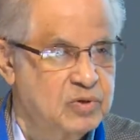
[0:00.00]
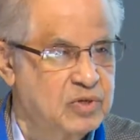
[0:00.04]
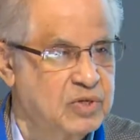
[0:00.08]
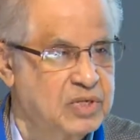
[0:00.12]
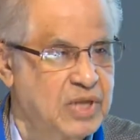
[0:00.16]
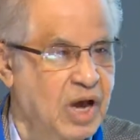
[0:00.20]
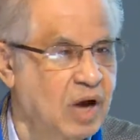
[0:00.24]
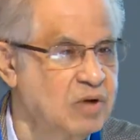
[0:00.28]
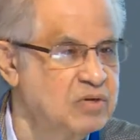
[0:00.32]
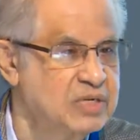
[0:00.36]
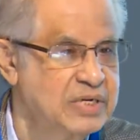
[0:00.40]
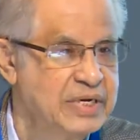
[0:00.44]

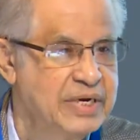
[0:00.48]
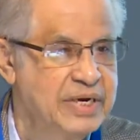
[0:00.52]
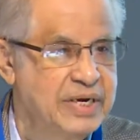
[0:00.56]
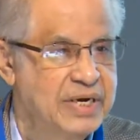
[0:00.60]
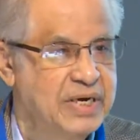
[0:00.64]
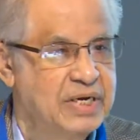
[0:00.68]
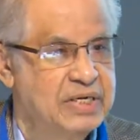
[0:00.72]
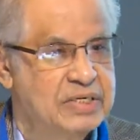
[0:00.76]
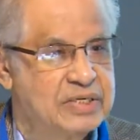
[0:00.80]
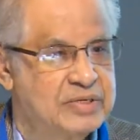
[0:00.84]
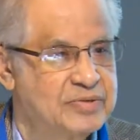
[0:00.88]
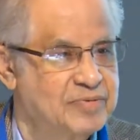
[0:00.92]
thousand
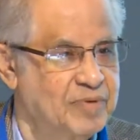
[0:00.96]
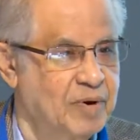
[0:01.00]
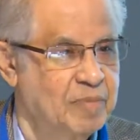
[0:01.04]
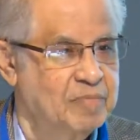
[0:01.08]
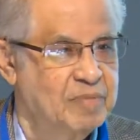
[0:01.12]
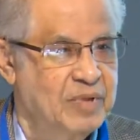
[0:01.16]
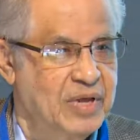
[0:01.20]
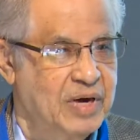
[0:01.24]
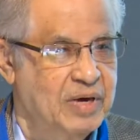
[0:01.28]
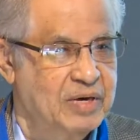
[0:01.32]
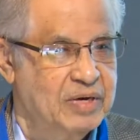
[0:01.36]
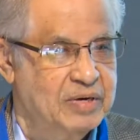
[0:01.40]
years
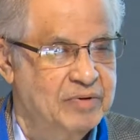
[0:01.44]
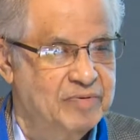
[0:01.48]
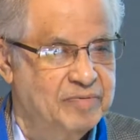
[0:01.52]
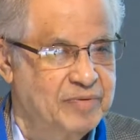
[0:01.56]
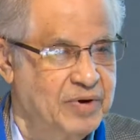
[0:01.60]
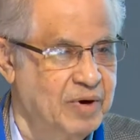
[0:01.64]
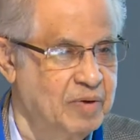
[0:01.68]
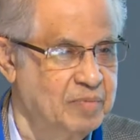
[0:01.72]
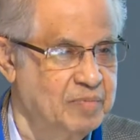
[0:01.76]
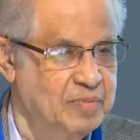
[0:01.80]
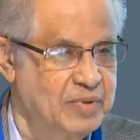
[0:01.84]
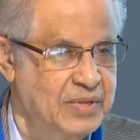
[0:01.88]
from the,
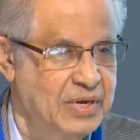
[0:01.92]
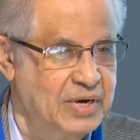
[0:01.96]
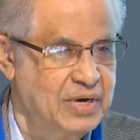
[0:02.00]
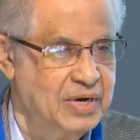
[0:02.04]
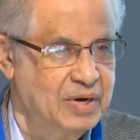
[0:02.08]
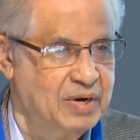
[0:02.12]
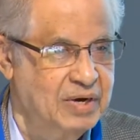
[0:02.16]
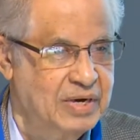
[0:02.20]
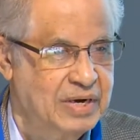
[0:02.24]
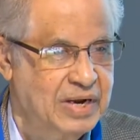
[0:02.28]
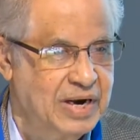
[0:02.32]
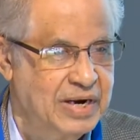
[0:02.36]
from
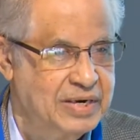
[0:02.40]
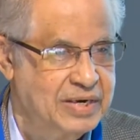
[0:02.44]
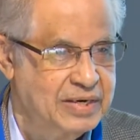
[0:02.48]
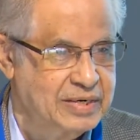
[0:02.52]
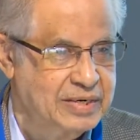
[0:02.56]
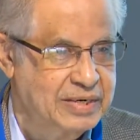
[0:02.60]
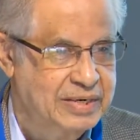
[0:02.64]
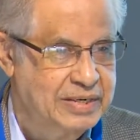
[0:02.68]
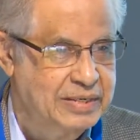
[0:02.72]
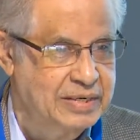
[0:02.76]
the